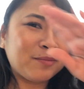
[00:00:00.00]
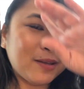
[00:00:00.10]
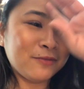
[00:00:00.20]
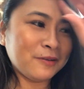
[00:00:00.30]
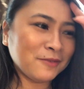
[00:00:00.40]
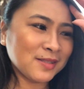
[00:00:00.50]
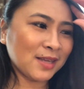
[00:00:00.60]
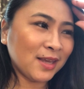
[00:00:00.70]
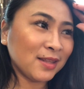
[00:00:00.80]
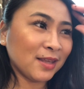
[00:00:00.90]
I mean, we've
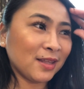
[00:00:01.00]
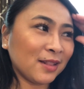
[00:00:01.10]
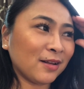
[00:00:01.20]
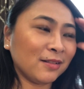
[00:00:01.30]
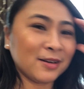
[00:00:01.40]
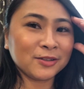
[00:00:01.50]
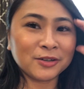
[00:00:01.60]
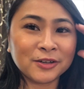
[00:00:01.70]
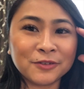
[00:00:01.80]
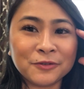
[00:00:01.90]
stayed in a lot
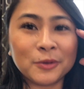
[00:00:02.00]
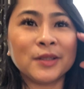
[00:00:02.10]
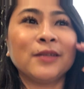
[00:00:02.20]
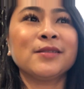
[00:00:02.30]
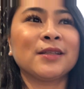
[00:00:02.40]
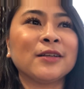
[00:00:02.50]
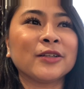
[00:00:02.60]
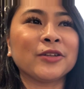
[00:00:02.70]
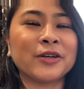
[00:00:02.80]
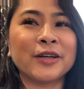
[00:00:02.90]
of hotels in
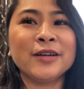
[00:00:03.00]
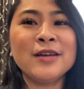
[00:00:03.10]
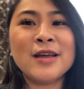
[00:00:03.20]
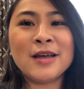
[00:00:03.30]
Qatar,